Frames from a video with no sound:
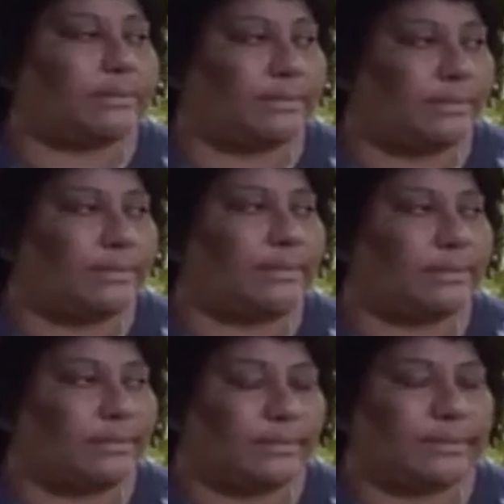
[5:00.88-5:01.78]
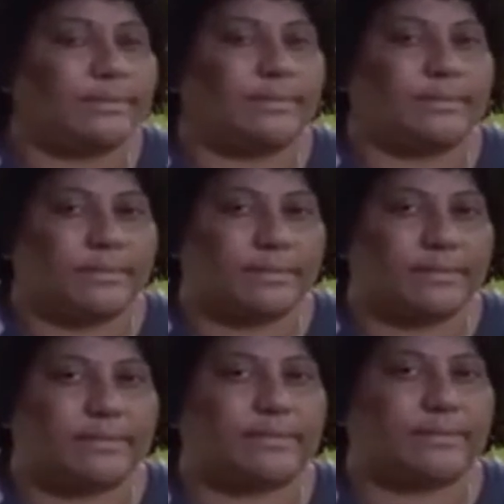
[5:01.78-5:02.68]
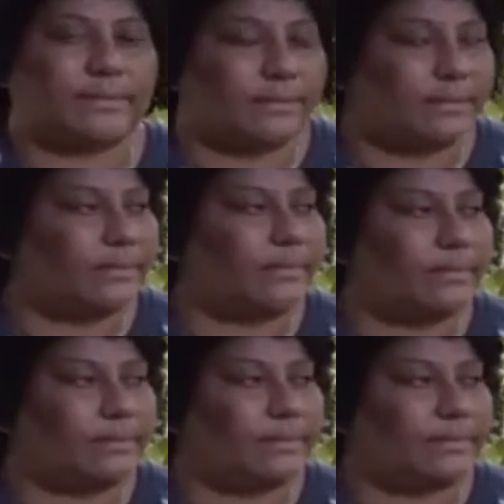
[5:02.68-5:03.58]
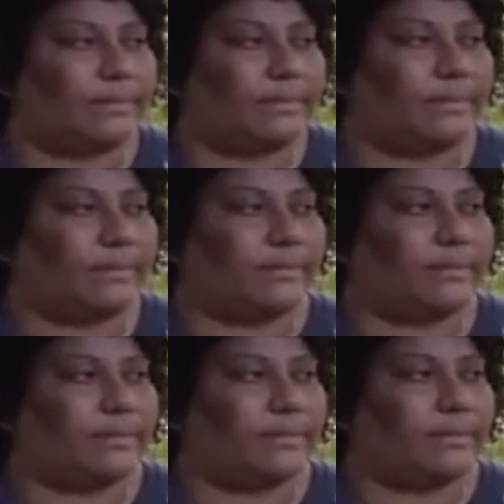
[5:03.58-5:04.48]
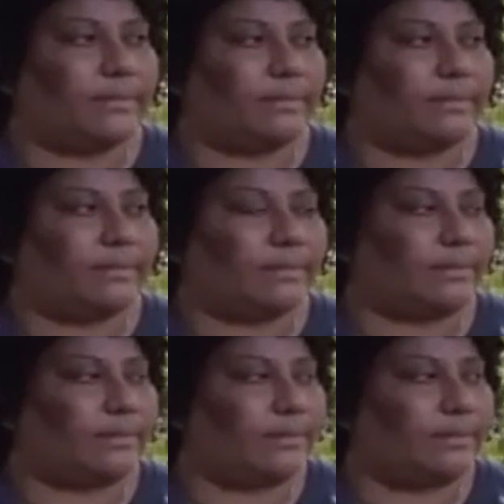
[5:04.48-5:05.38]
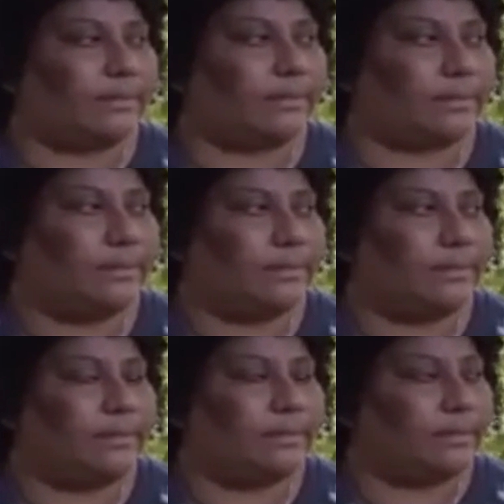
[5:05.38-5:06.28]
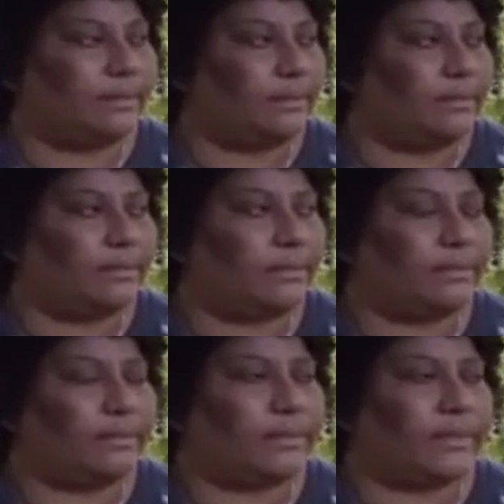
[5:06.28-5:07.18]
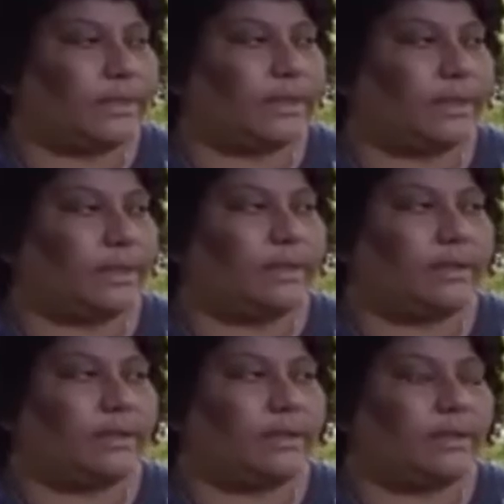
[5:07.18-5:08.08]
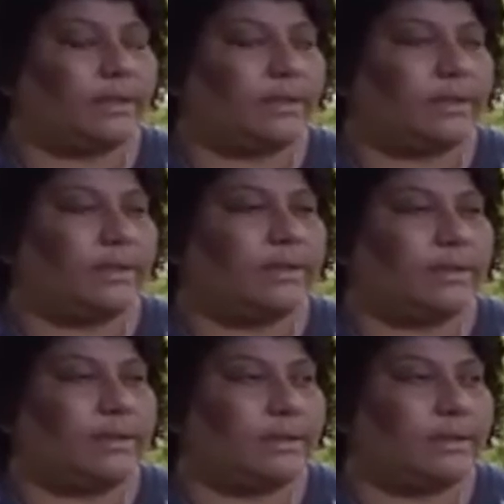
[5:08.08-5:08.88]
[no speech]